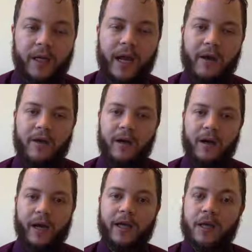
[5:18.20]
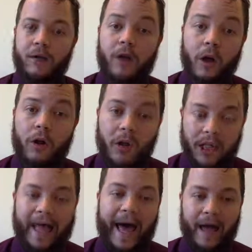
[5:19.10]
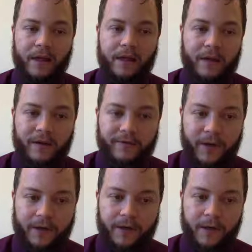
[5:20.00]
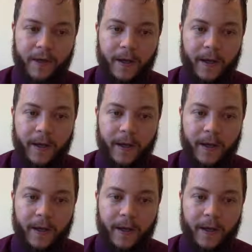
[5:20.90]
Now, I can still call class on vector,